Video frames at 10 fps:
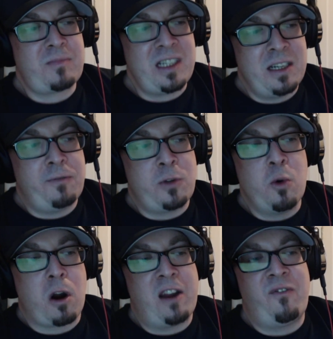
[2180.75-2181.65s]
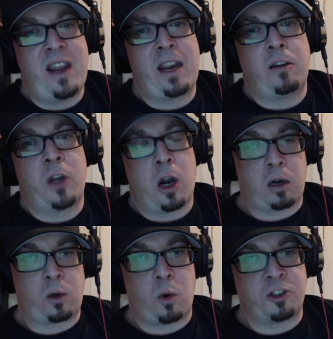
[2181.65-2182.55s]
if you are a fan of the
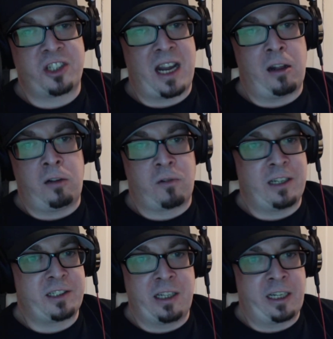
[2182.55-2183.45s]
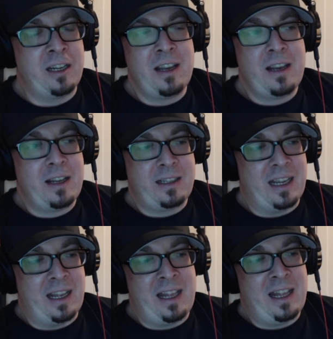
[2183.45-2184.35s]
hardcore style of wrestling,
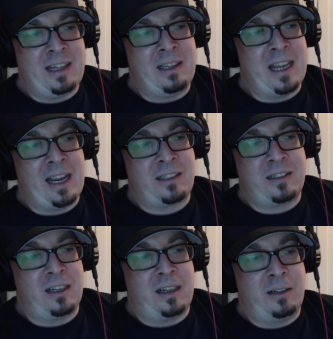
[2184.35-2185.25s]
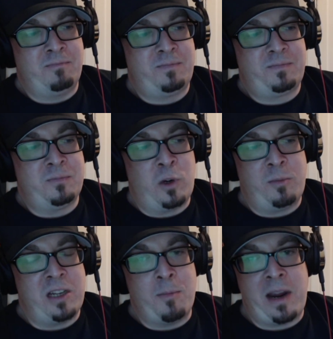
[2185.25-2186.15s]
that
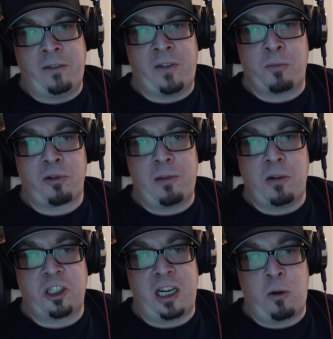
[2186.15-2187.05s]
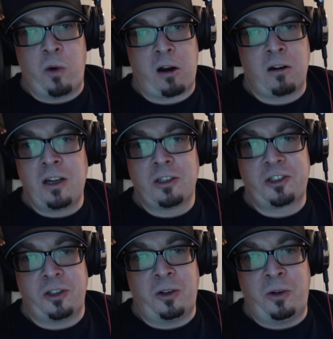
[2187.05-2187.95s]
would be a main event pretty much anywhere.
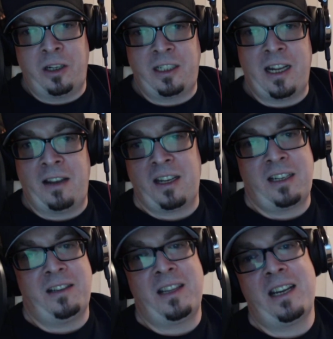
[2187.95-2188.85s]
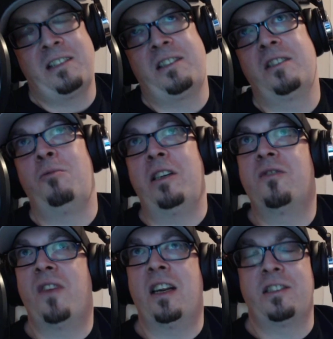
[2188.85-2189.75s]
So, yeah, that is this
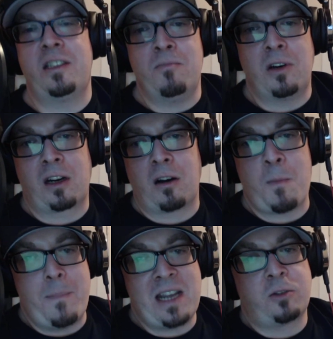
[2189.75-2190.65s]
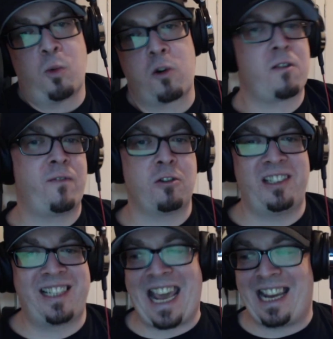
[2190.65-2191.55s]
week's fantasy booker, Mance Warner
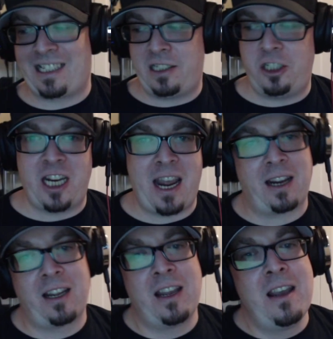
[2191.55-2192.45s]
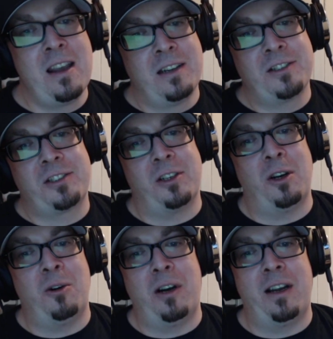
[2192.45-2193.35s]
versus Cactus Jack.
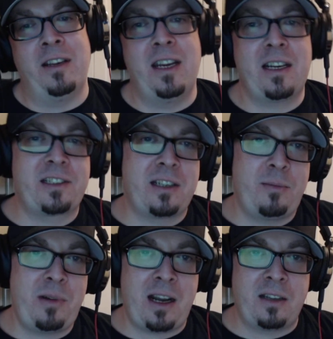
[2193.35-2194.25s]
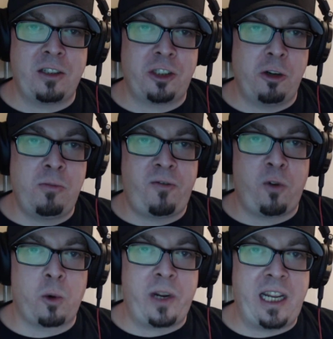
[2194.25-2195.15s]
So, next up on the show,
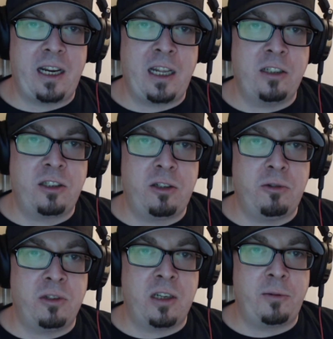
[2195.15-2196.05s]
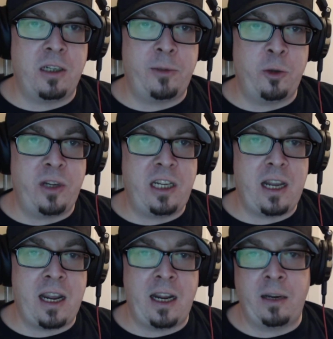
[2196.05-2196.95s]
before we get into the
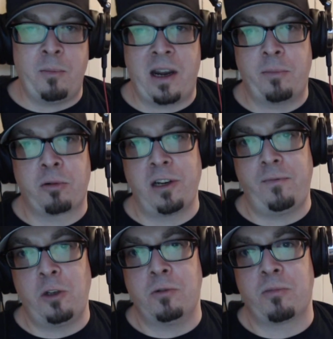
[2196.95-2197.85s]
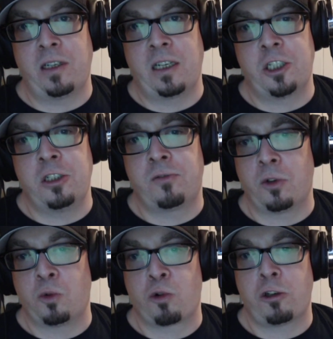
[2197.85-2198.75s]
WWE and my preview and predictions
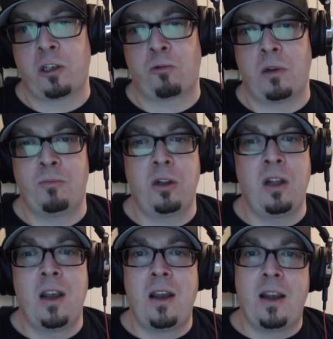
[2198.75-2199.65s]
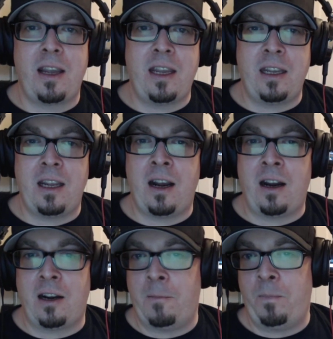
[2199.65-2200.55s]
for the Royal Rumble,
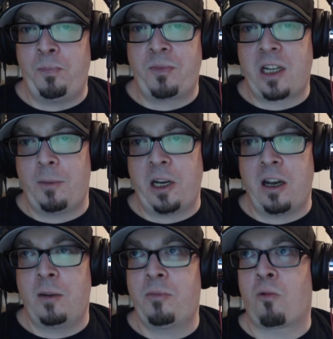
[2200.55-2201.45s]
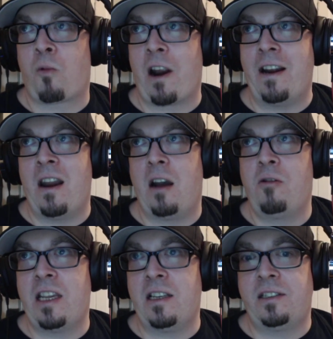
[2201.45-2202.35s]
coming up right
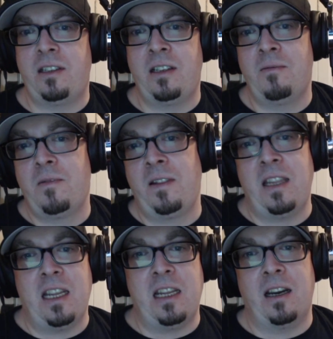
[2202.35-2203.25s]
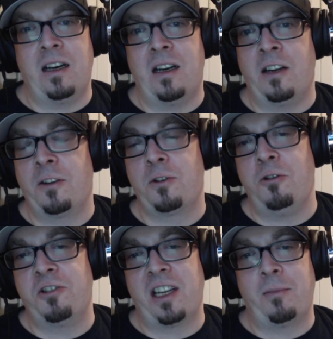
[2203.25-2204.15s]
now is the another
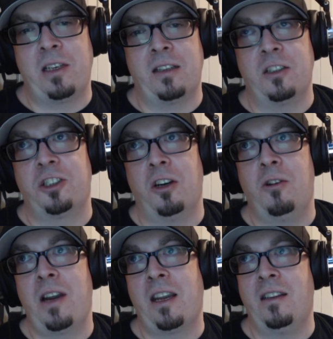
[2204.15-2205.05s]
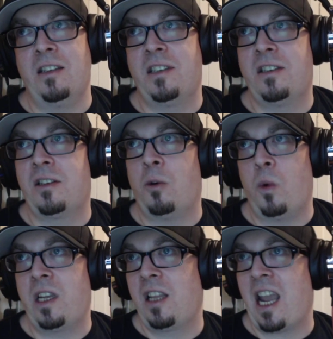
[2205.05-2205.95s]
new segment on the show, and this is the
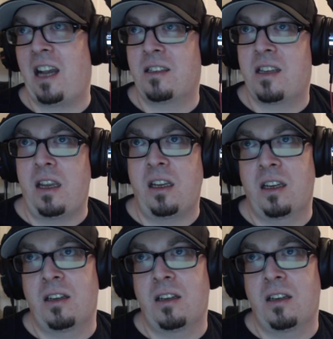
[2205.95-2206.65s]
Weekly Hot Take.